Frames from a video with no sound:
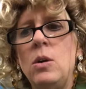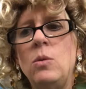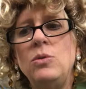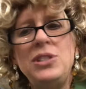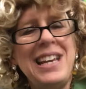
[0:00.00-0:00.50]

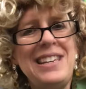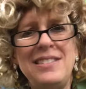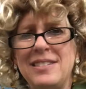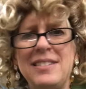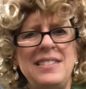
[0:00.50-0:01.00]
Well,
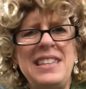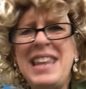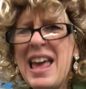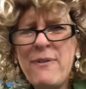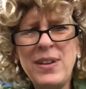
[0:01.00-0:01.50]
Jesus
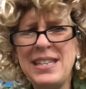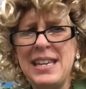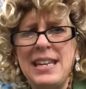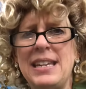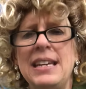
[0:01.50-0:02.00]
never
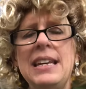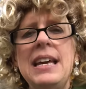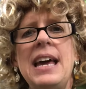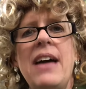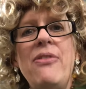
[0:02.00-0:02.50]
did,
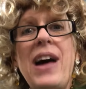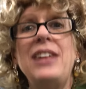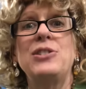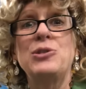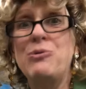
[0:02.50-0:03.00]
and
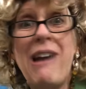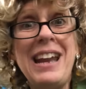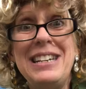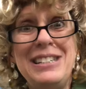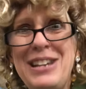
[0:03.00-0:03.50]
that's
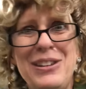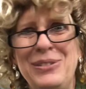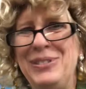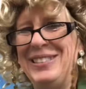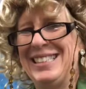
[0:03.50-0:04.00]
great
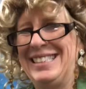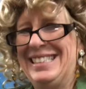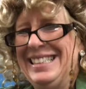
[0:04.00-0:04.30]
news.